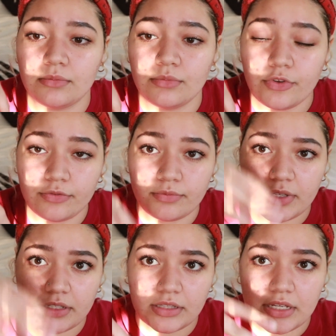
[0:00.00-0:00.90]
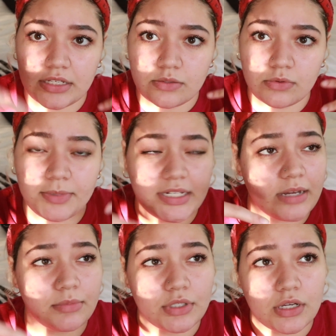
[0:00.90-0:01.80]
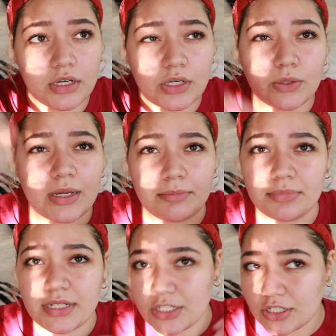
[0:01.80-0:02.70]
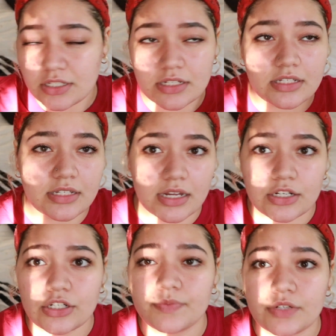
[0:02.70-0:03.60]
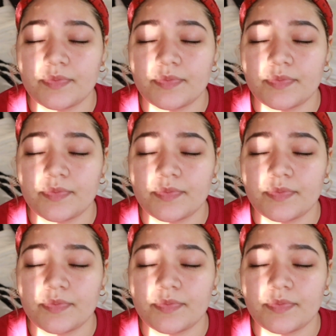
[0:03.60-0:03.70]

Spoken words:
movement links will be down below, and petitions and such.